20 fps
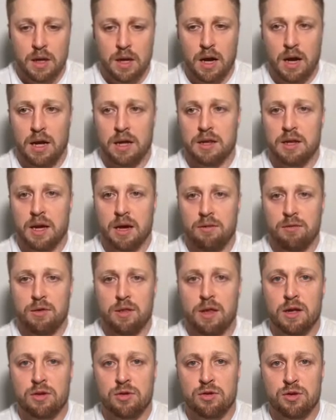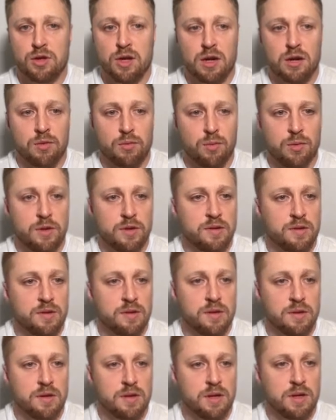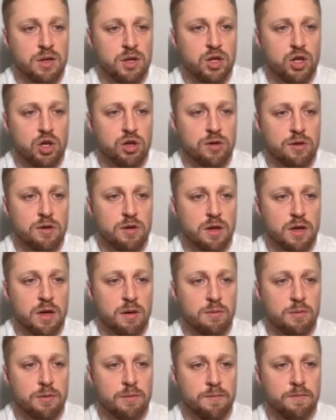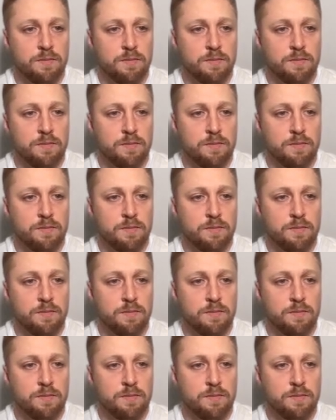And I would like to start with initial setup.